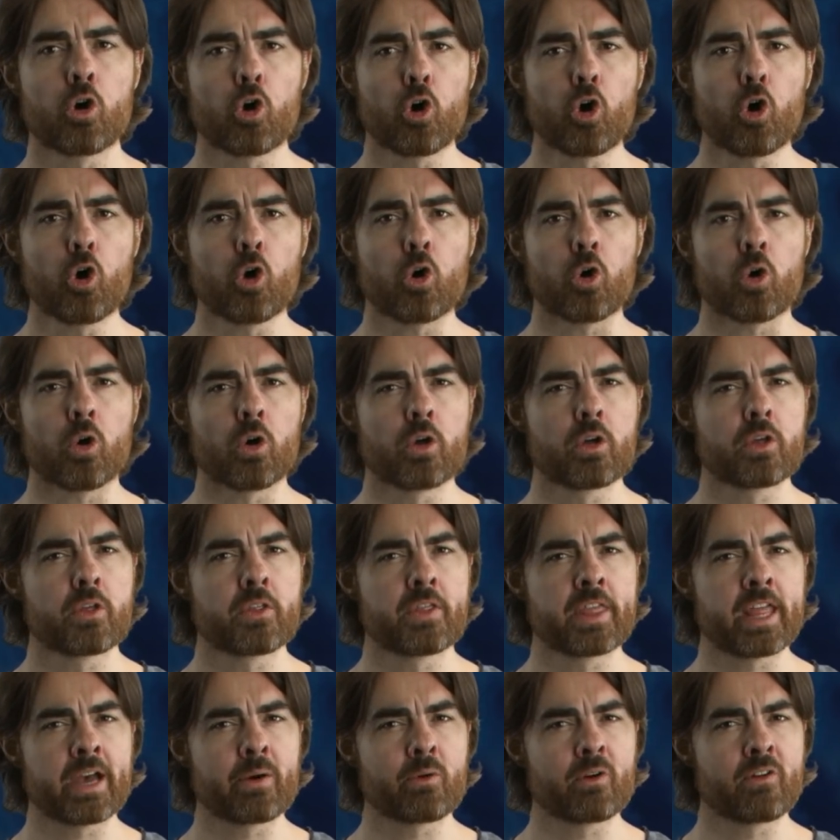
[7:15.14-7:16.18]
or
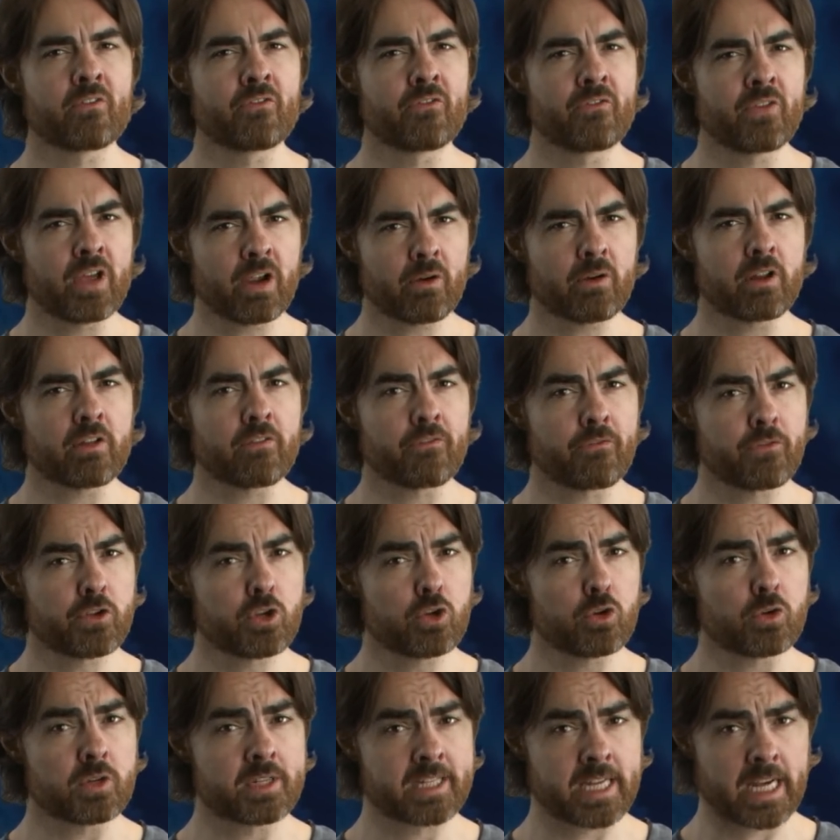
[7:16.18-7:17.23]
there were very
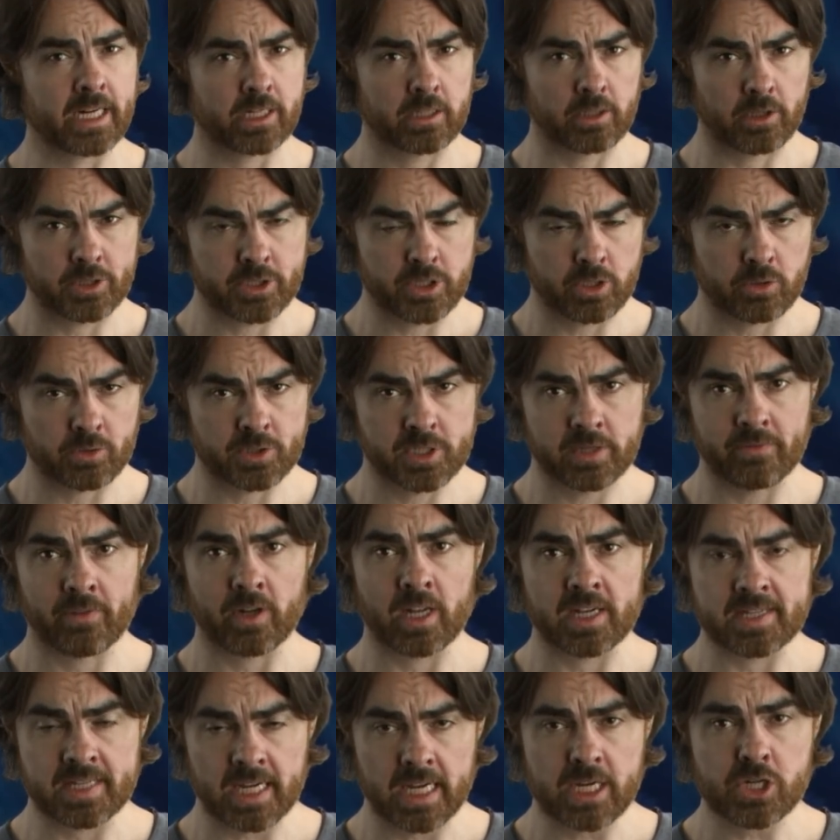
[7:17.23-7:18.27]
few technological
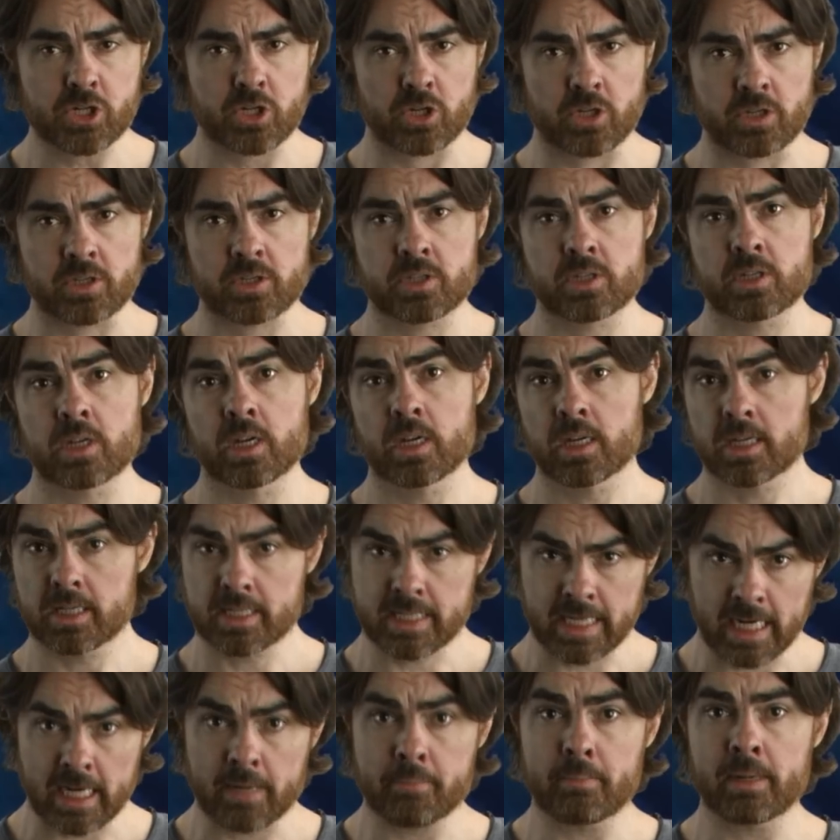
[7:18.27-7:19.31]
civilizations
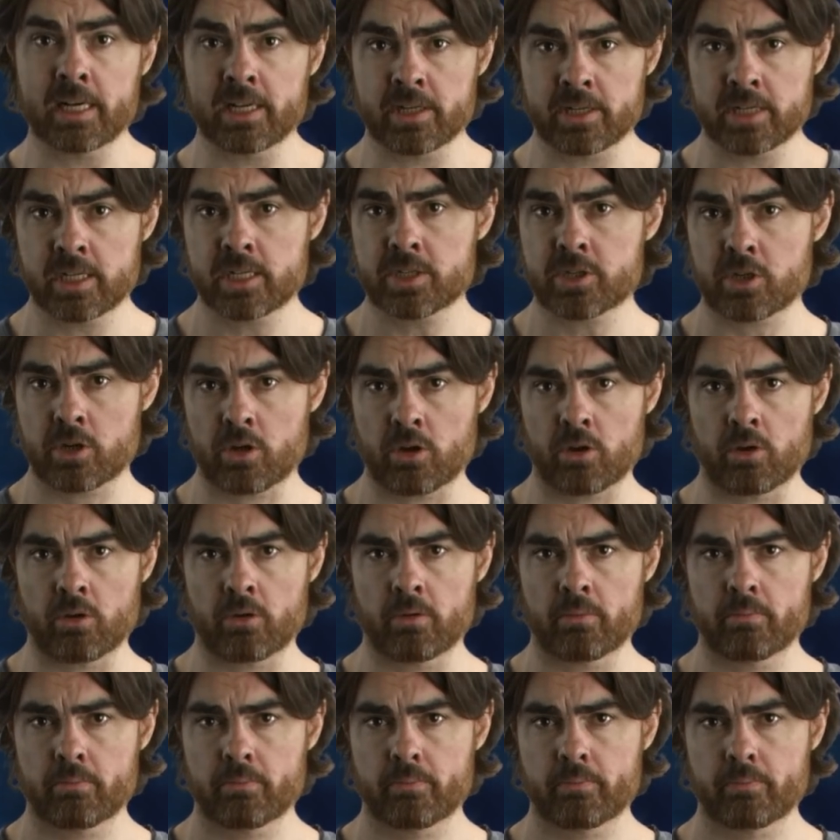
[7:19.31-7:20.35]
ten million years ago.
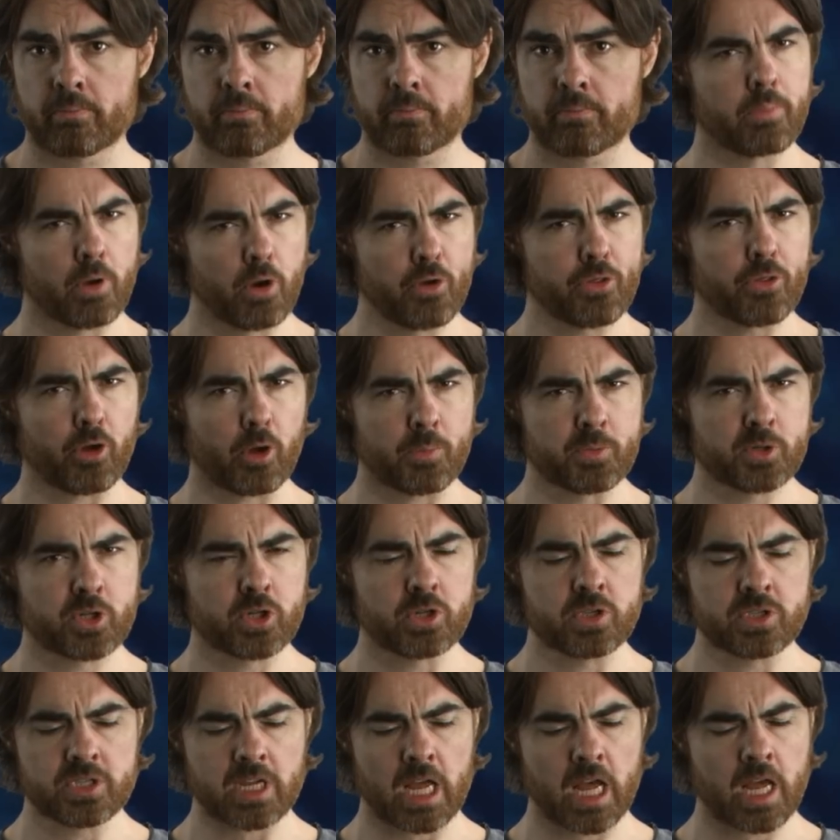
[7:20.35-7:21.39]
Both
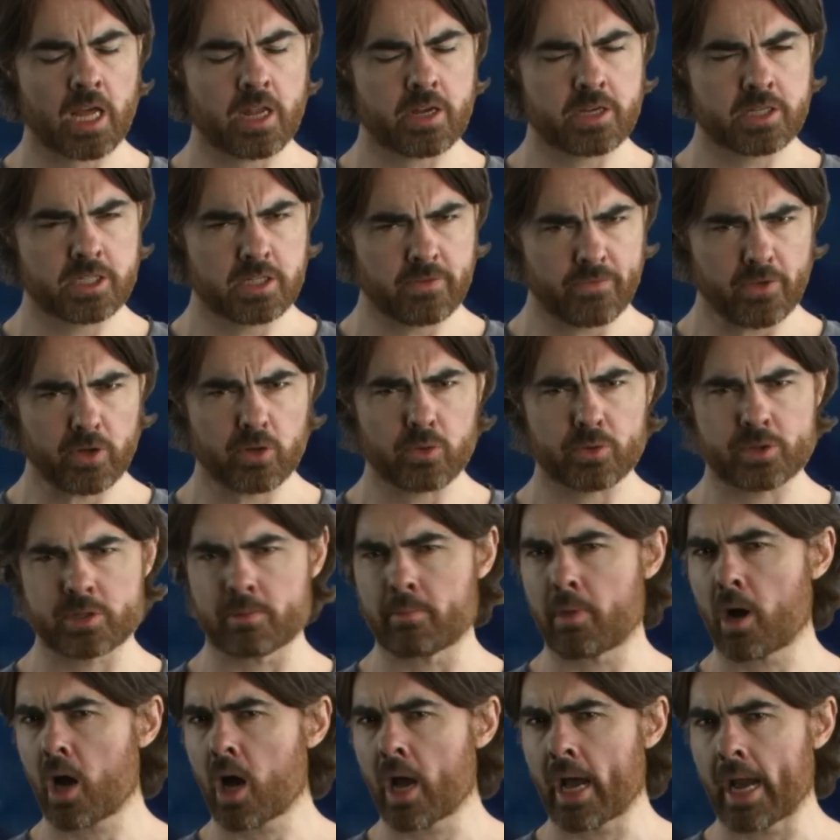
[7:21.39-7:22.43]
options are difficult to
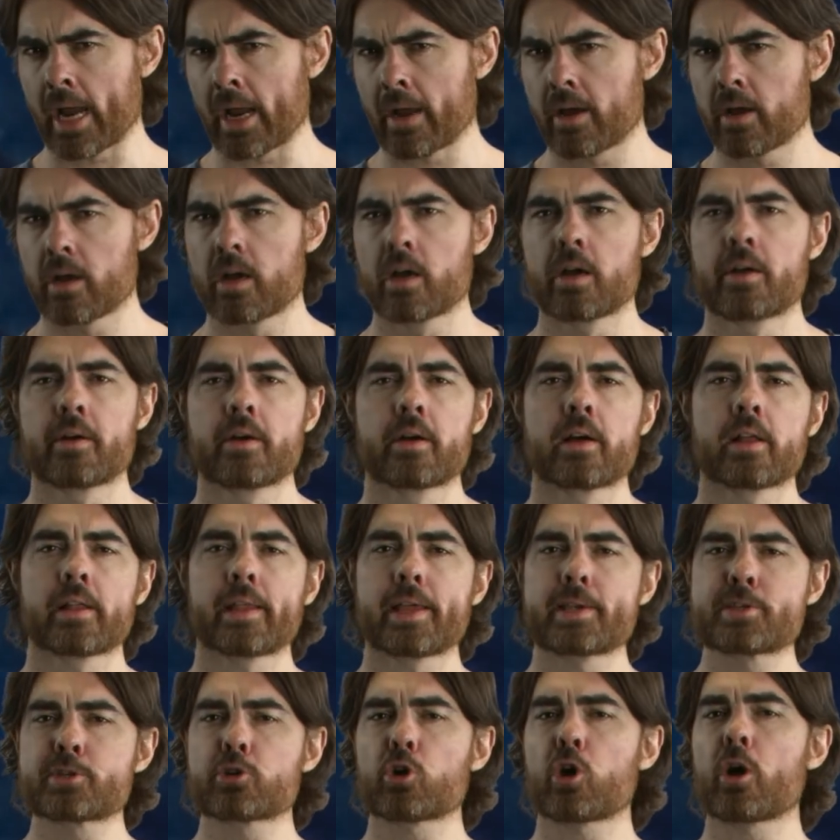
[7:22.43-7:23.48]
buy.
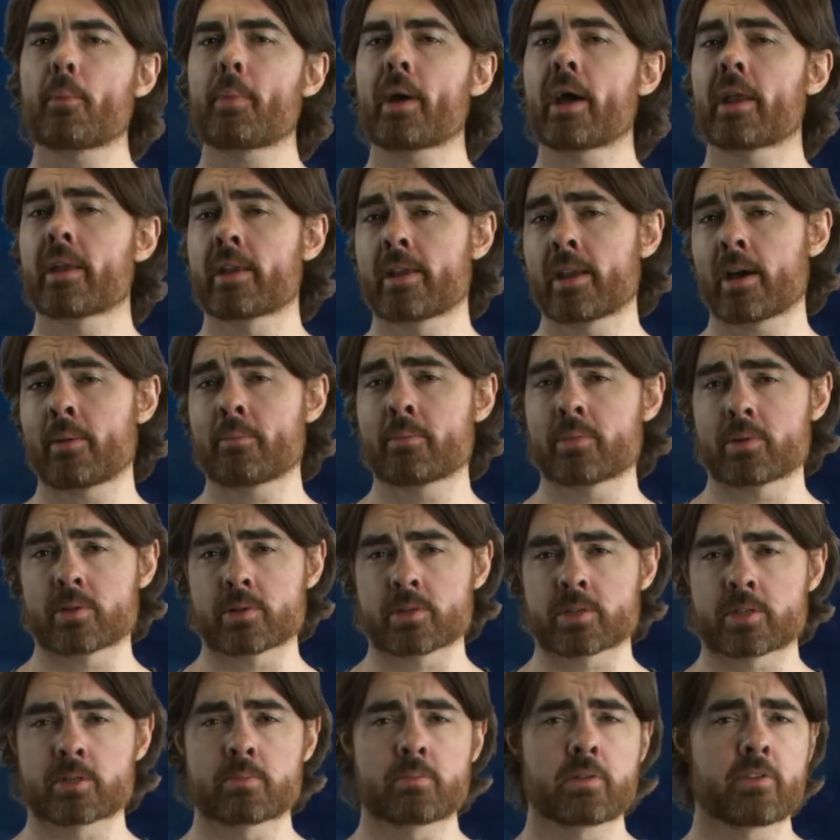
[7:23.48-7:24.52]
Let's talk about
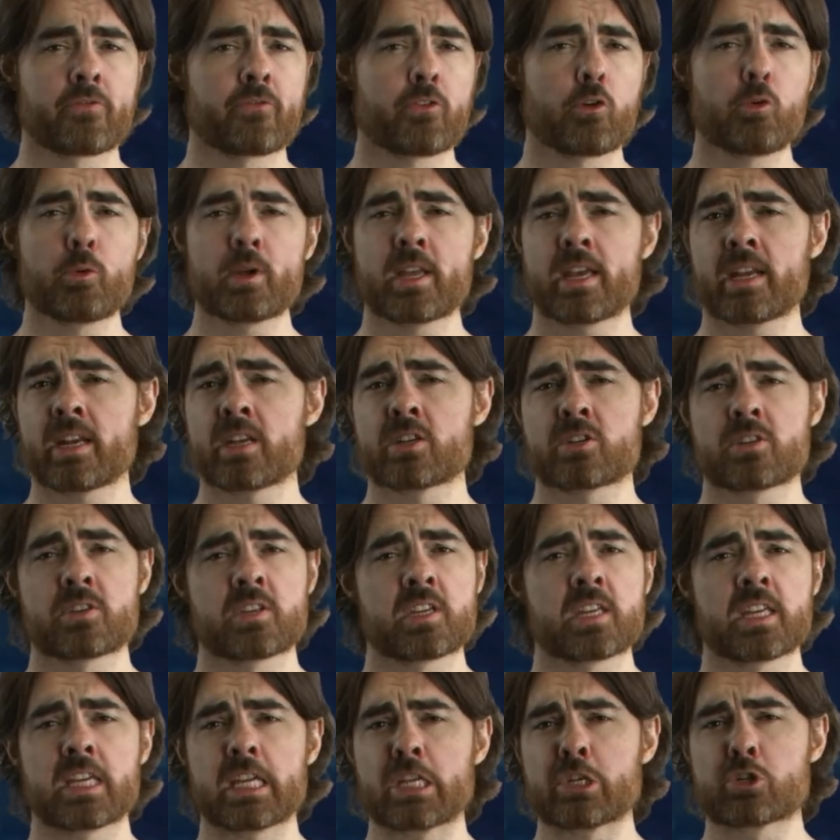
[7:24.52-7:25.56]
numbers before we get into
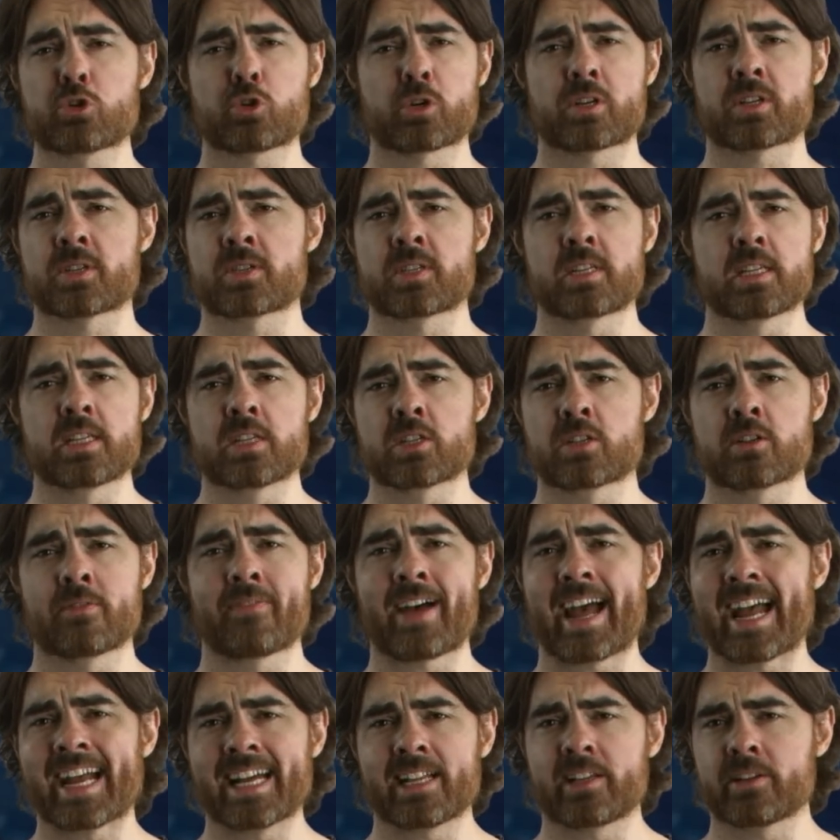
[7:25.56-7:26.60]
the intricacies of
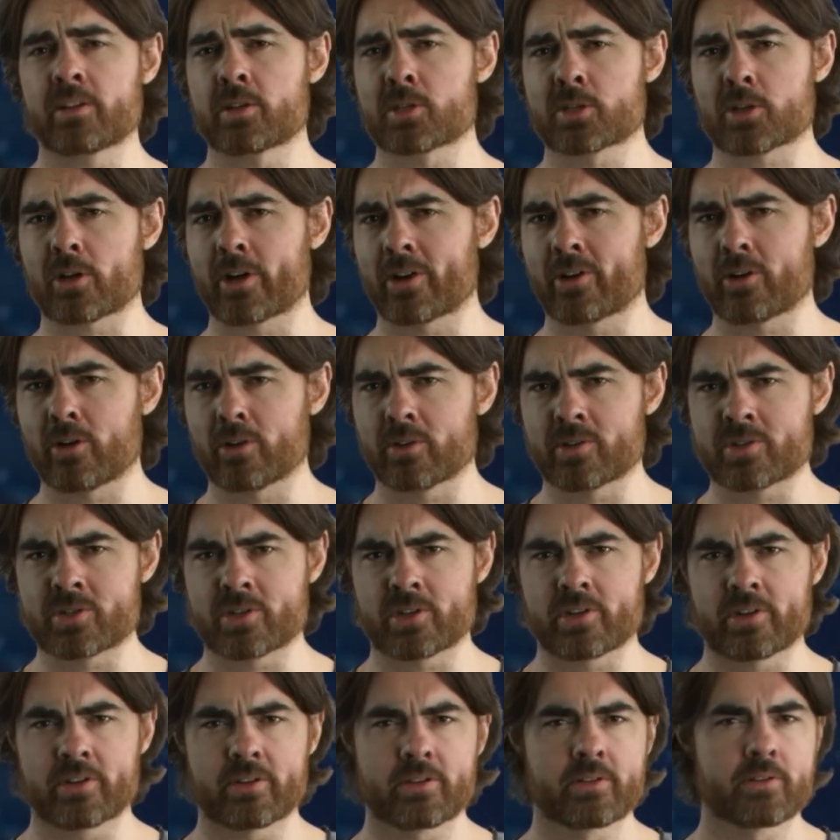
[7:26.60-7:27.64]
alien
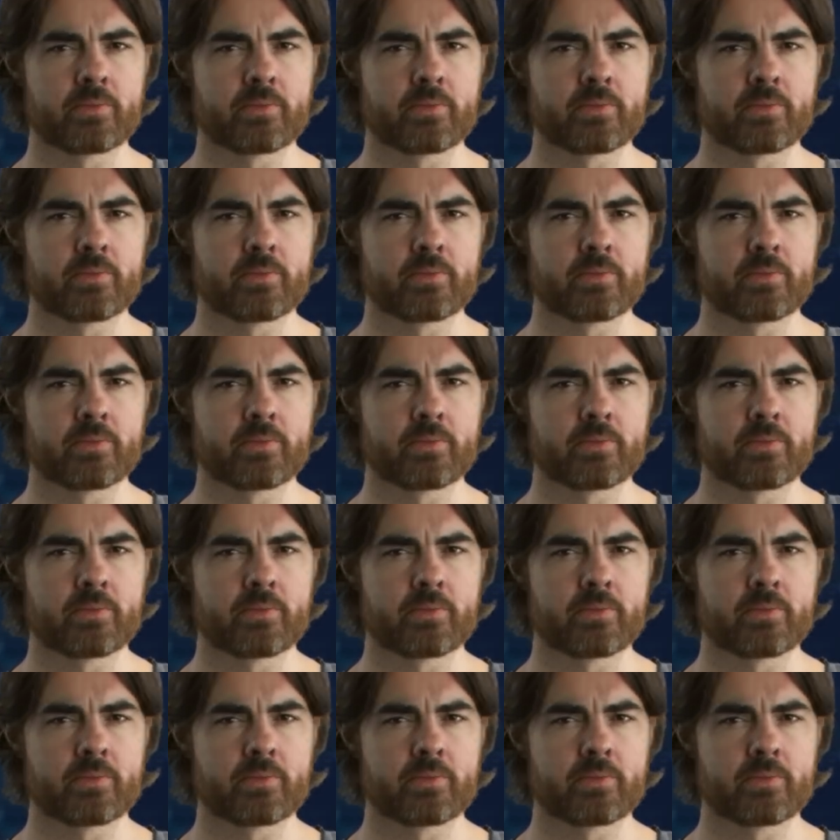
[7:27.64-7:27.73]
psychology.